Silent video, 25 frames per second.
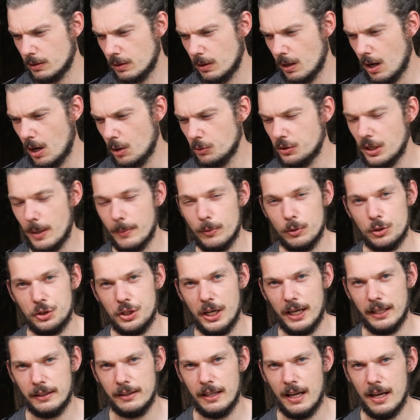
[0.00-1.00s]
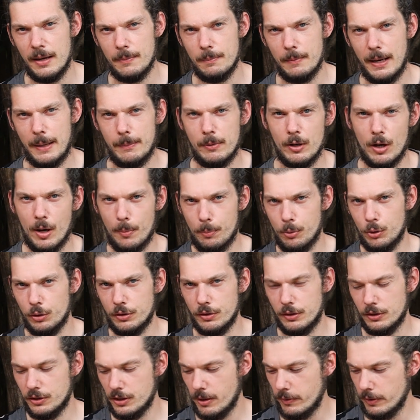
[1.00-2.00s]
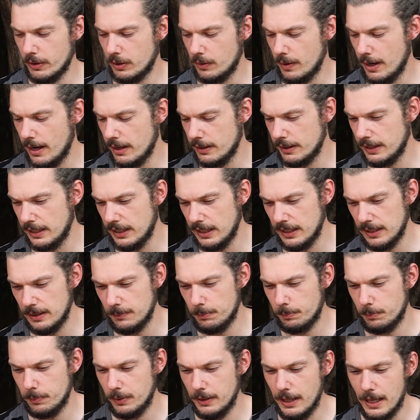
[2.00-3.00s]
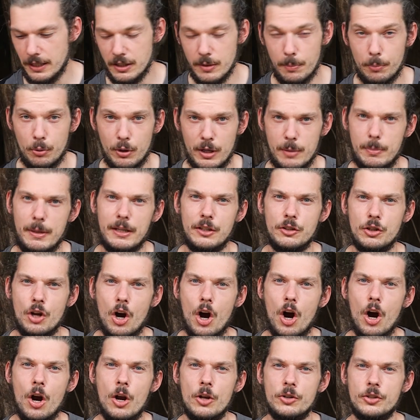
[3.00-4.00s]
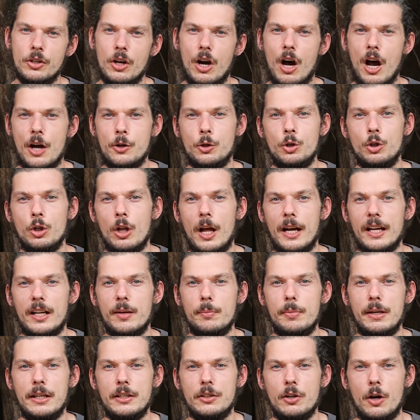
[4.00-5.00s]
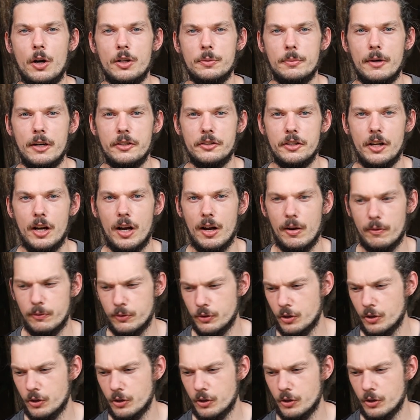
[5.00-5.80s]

I'll double check that. Maybe I'll put something around here, but that's a pretty big nose. I do like a big nose myself,